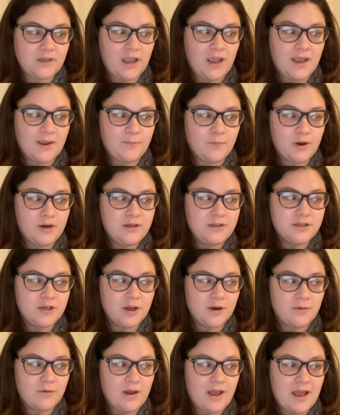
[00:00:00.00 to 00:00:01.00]
I want to
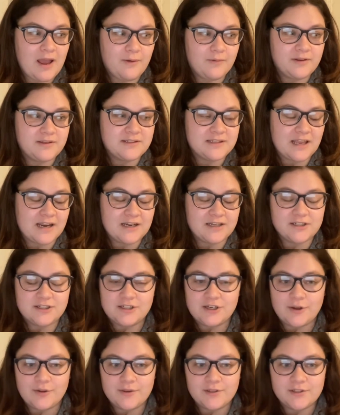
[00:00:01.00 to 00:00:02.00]
know how he's getting to
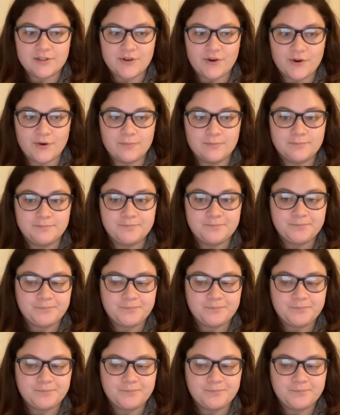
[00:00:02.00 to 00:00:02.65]
know this group